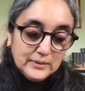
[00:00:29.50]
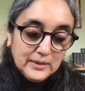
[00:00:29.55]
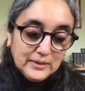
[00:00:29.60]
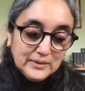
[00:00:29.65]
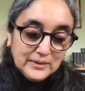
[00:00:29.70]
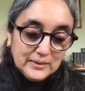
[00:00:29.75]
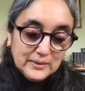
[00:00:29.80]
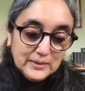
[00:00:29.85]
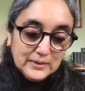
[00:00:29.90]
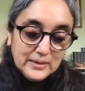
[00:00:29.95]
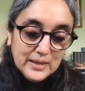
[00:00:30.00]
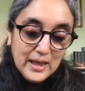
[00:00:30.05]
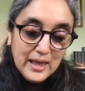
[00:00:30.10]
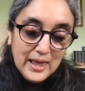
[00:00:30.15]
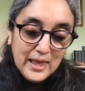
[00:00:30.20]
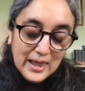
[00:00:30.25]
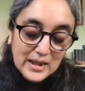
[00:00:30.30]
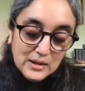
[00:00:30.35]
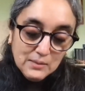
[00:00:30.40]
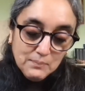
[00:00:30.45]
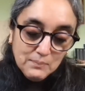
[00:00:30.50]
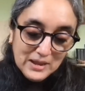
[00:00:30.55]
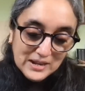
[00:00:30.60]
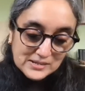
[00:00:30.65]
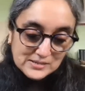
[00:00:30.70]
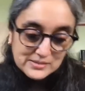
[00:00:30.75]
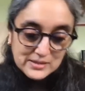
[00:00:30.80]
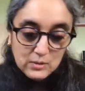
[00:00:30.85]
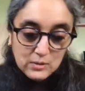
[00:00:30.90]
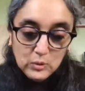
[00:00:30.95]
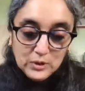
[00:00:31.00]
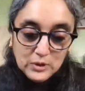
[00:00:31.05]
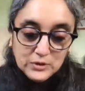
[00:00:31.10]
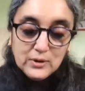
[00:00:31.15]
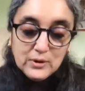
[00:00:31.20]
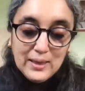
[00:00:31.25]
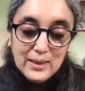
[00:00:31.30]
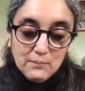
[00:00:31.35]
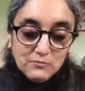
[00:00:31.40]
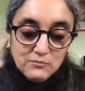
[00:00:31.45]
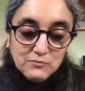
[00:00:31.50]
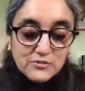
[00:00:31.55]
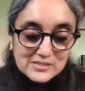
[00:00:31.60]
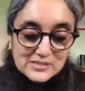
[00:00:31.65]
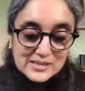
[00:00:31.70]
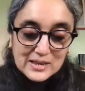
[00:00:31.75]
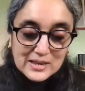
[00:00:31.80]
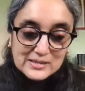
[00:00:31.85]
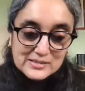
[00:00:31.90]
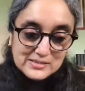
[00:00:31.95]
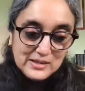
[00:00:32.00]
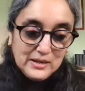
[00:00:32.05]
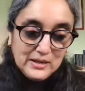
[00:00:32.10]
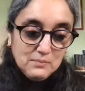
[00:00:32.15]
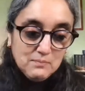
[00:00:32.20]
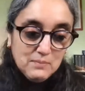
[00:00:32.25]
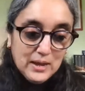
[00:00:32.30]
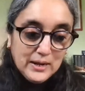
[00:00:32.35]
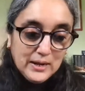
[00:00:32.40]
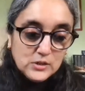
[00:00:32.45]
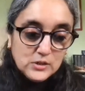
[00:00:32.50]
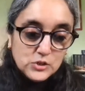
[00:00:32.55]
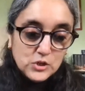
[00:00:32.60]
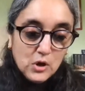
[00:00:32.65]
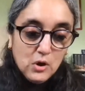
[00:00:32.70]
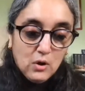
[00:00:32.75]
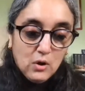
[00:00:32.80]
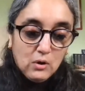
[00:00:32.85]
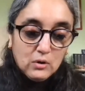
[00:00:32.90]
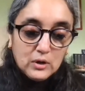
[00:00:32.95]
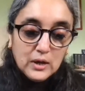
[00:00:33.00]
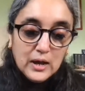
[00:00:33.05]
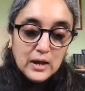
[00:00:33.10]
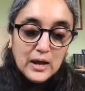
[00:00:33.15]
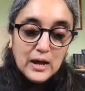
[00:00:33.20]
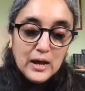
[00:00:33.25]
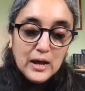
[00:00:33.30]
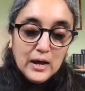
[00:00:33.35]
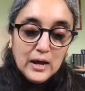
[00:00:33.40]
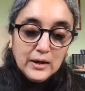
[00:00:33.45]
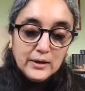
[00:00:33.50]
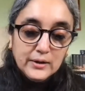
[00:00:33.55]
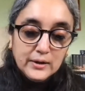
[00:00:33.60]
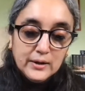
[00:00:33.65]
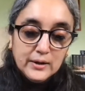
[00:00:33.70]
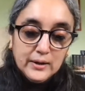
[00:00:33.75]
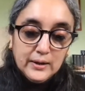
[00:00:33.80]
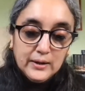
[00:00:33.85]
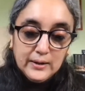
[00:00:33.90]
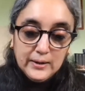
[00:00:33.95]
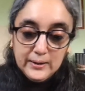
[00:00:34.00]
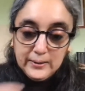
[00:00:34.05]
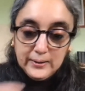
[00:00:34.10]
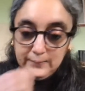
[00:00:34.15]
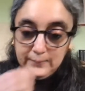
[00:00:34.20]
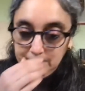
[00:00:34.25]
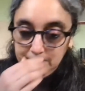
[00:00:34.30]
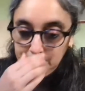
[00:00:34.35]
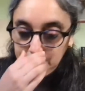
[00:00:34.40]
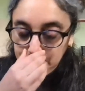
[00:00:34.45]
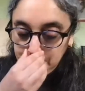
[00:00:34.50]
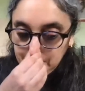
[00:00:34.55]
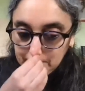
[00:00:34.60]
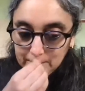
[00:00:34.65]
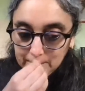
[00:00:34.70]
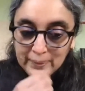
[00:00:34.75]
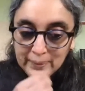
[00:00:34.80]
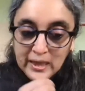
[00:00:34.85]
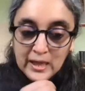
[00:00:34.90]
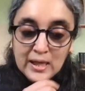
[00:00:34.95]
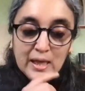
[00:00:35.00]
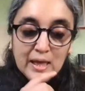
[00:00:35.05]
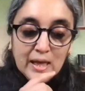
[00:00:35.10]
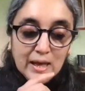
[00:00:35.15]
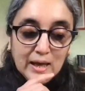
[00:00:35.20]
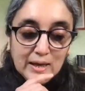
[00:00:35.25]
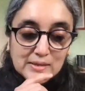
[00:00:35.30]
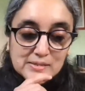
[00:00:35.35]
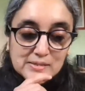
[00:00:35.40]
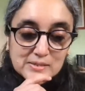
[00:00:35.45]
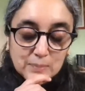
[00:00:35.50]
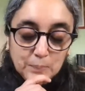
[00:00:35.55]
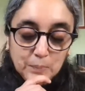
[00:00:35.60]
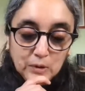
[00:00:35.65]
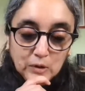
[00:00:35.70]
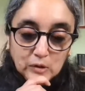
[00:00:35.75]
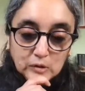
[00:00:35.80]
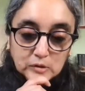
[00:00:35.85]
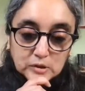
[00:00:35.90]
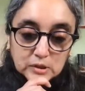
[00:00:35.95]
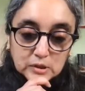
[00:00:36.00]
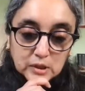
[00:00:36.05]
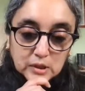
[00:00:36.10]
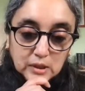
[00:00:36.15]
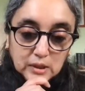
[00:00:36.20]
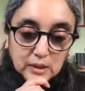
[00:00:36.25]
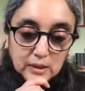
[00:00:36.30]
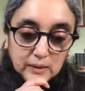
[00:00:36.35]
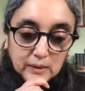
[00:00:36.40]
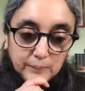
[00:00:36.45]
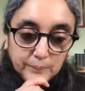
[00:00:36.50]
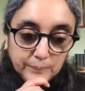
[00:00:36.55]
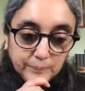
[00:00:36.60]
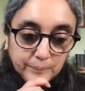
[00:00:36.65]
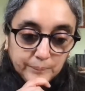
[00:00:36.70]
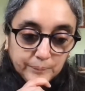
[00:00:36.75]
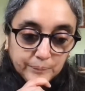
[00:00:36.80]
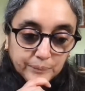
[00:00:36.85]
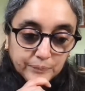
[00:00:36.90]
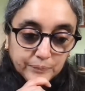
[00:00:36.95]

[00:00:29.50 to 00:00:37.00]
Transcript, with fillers: the the elements I want to emphasize in my talk are, um, I suppose, um,